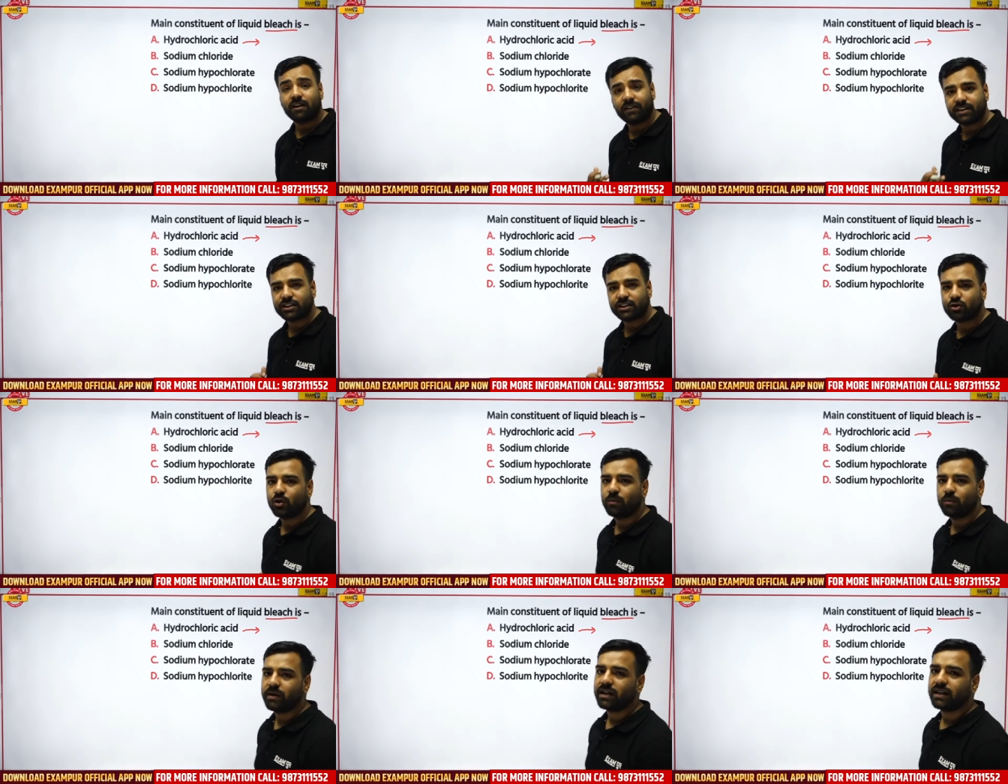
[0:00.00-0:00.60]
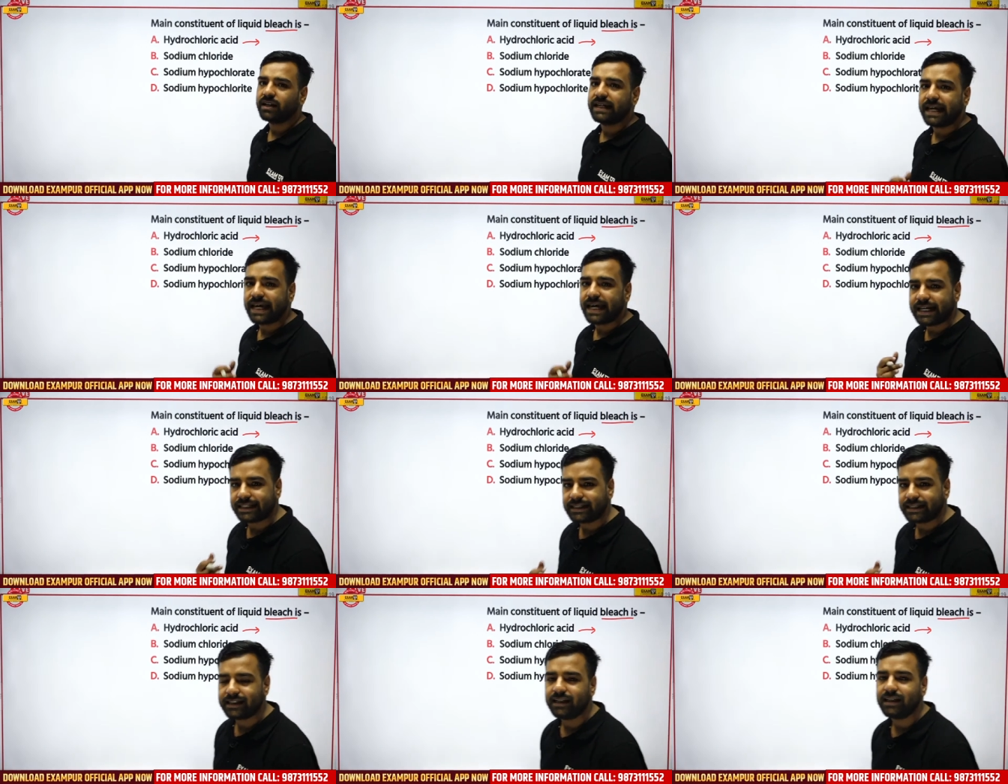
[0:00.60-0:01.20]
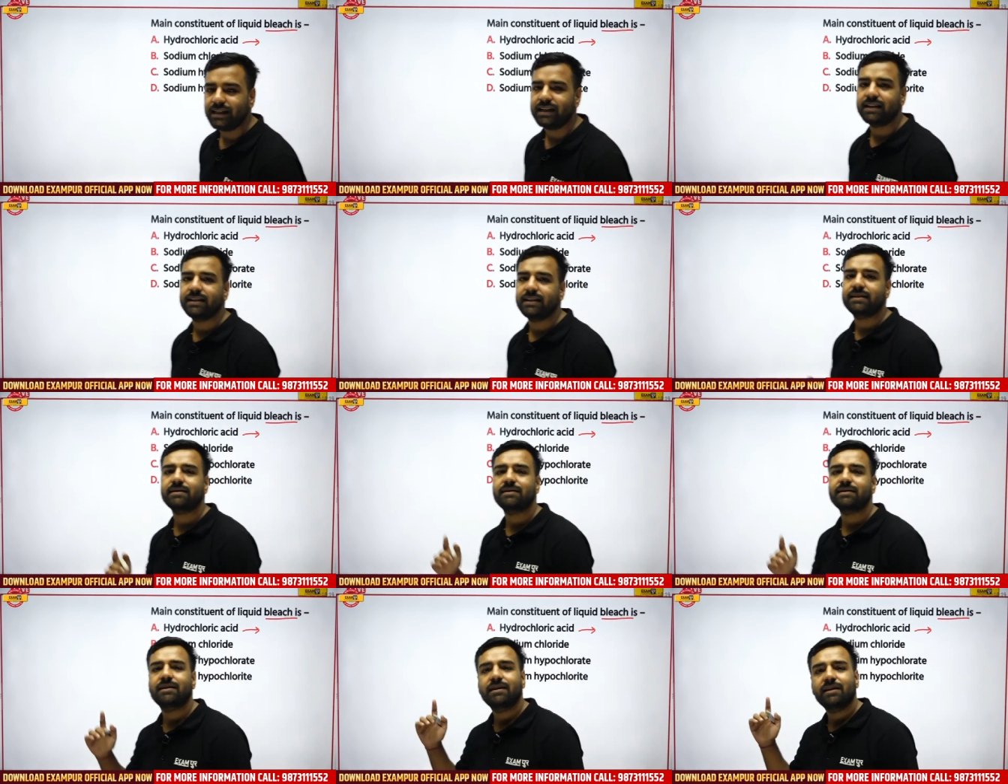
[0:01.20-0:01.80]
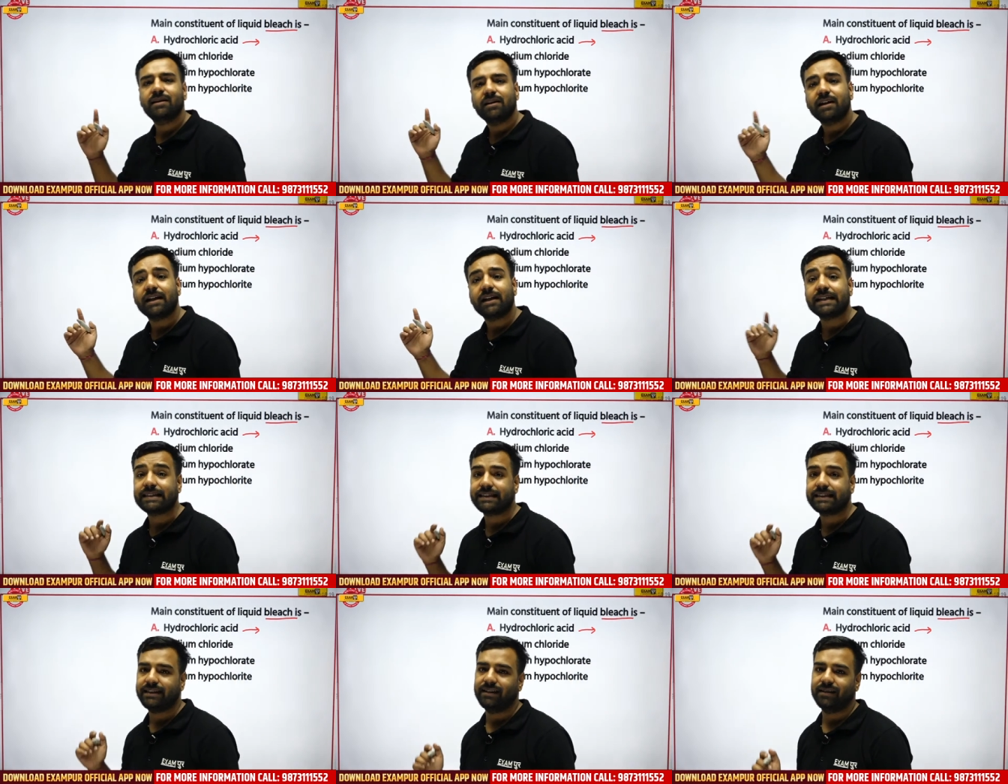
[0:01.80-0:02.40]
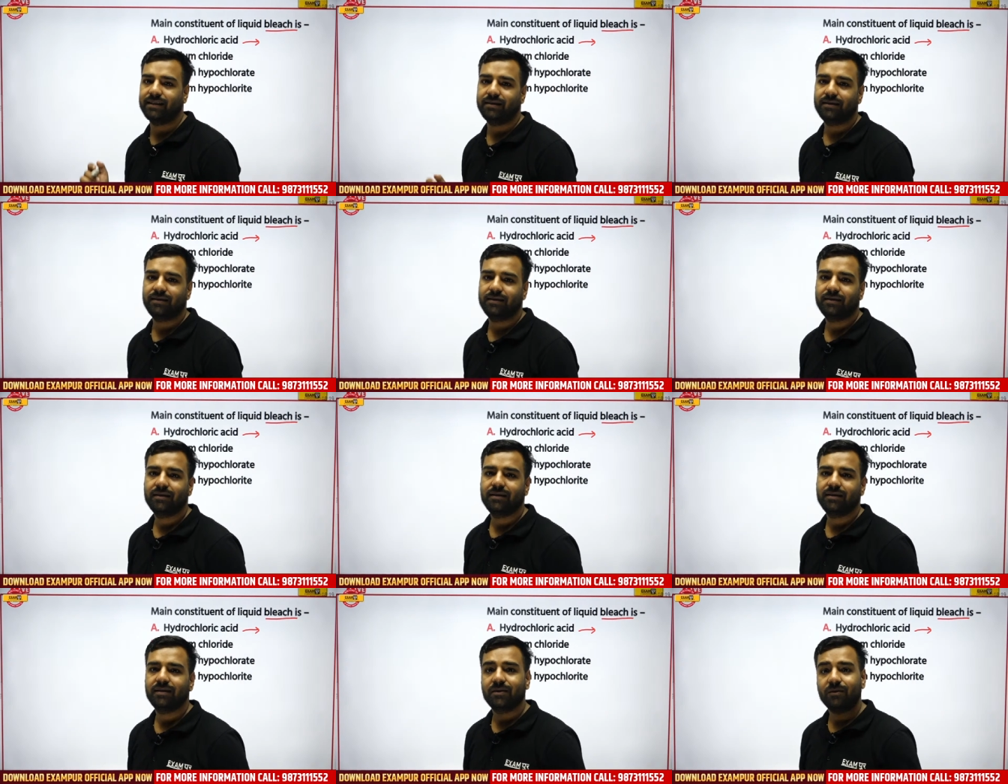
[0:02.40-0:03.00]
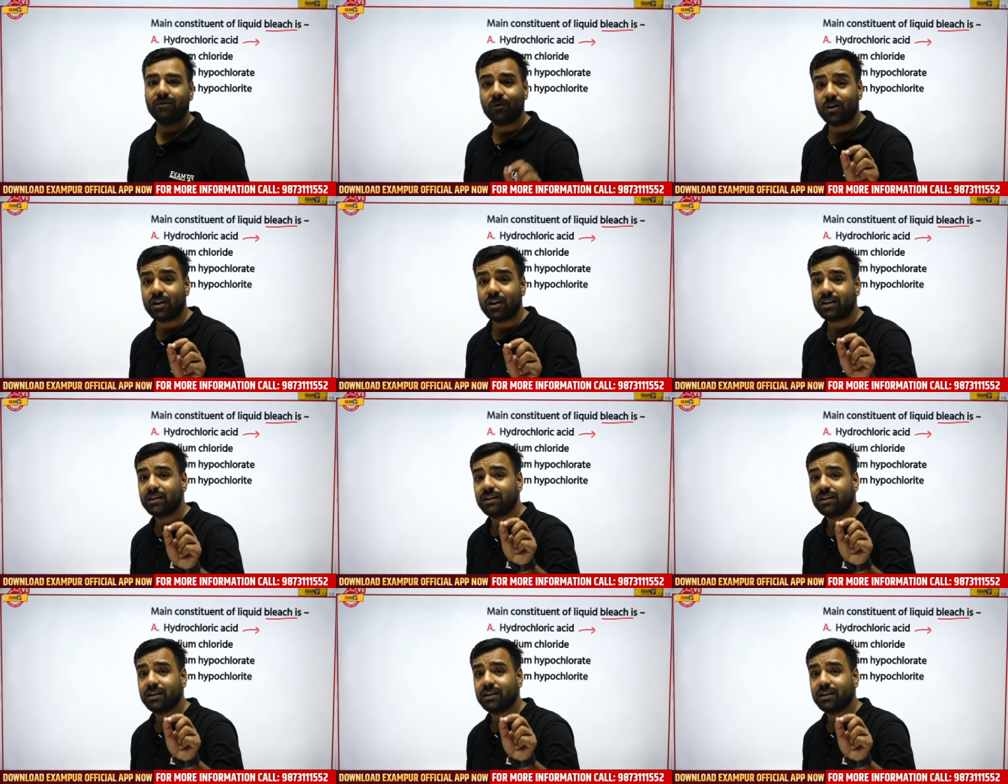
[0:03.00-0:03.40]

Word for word: our stomach actually has HCl.